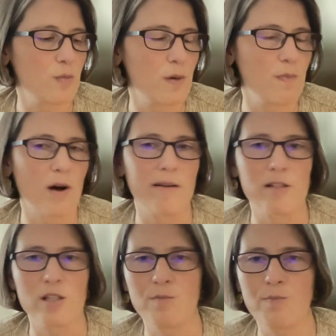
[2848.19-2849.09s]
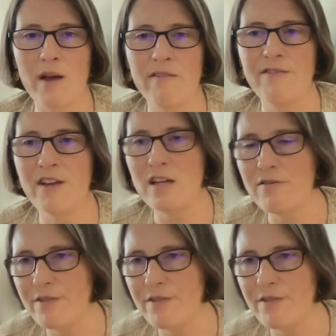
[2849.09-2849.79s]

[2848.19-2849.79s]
people how to spot fake